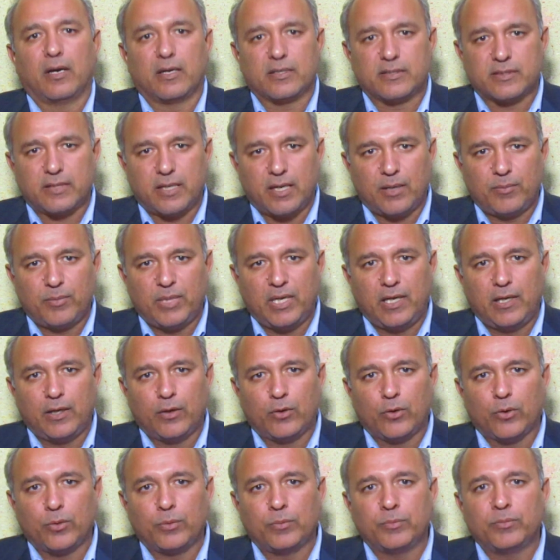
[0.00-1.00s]
Assalamu
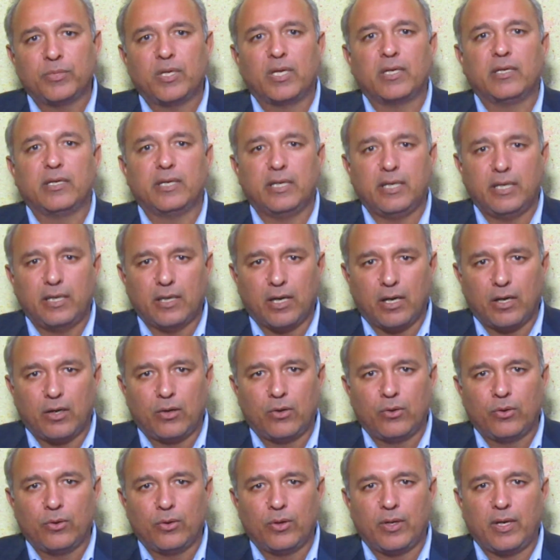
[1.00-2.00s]
alaikum, ni
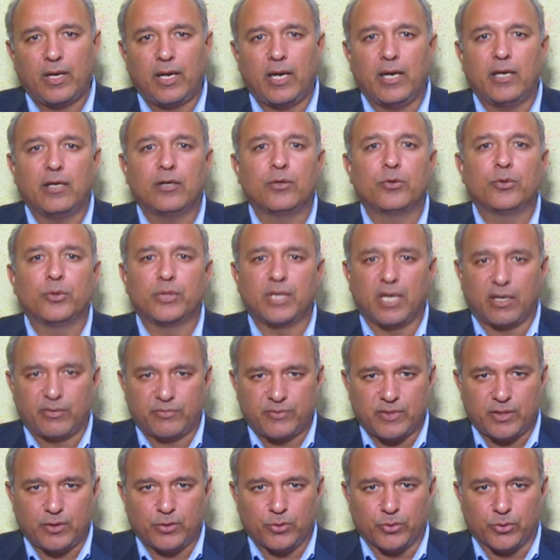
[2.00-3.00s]
hao, and good
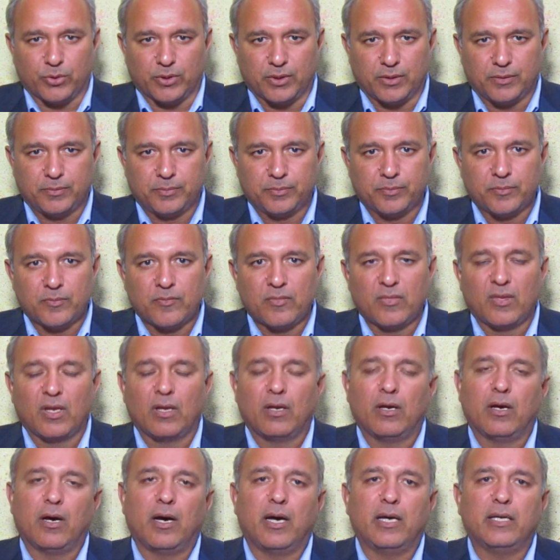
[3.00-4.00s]
afternoon.
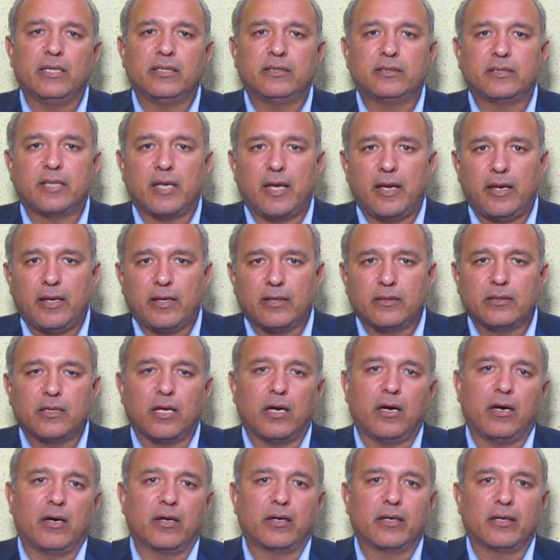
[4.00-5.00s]
I thank
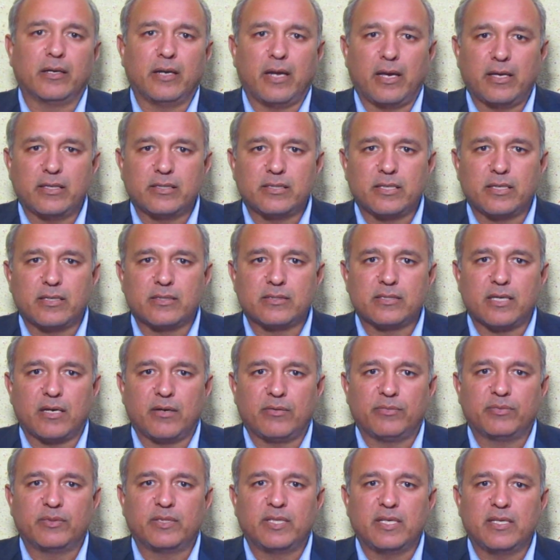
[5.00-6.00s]
the organizers
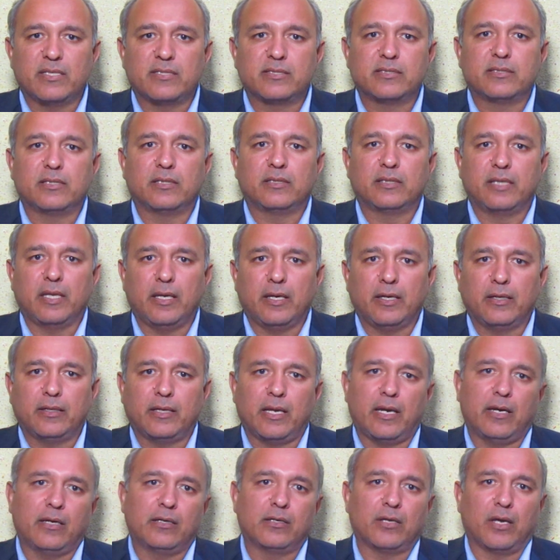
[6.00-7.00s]
of this think
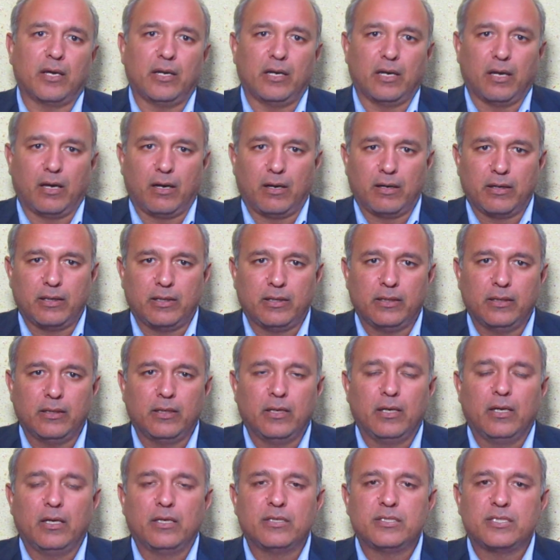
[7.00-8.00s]
tank dialogue,
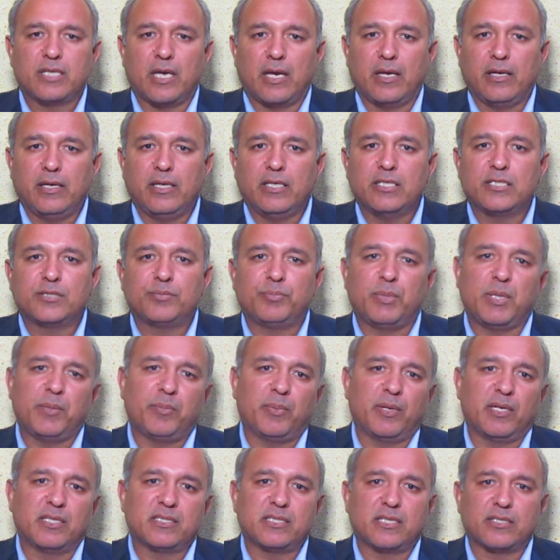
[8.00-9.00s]
Chinese
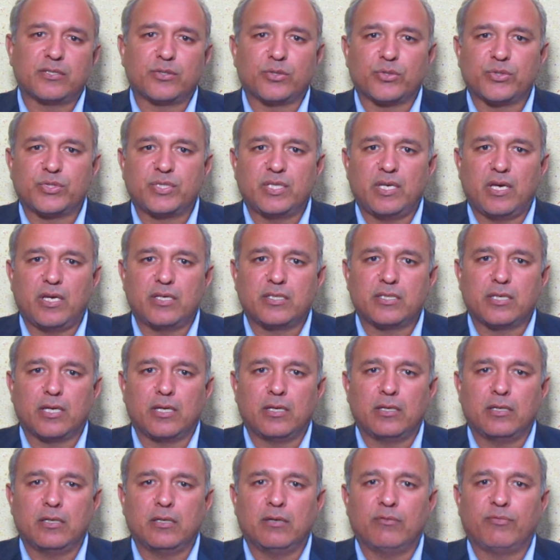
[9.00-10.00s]
People's
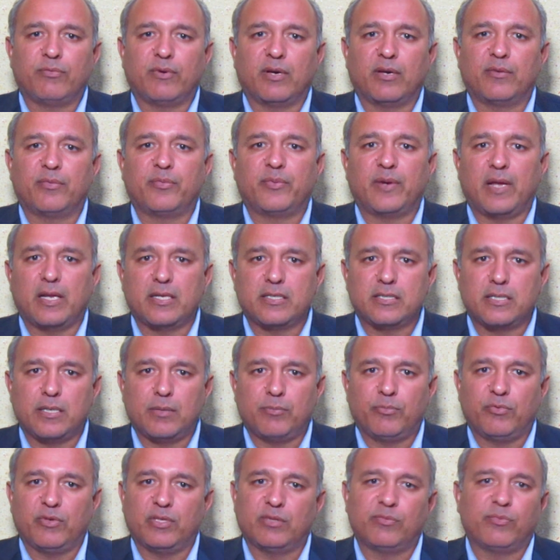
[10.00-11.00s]
Association for
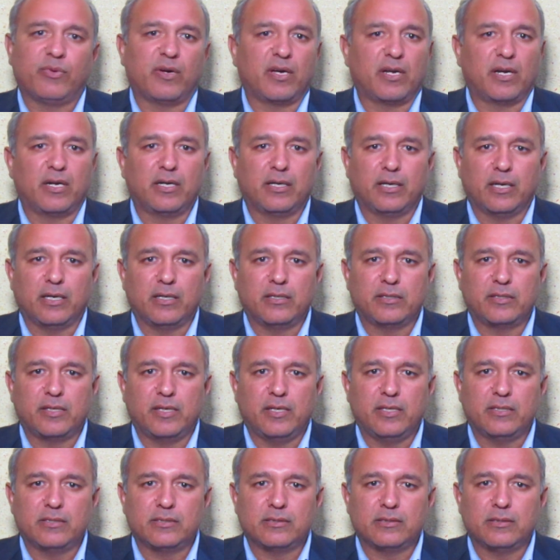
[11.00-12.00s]
Friendship with Foreign
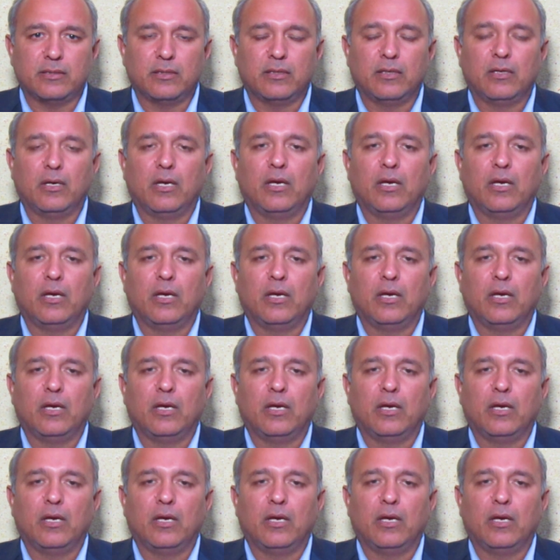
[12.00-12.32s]
Countries,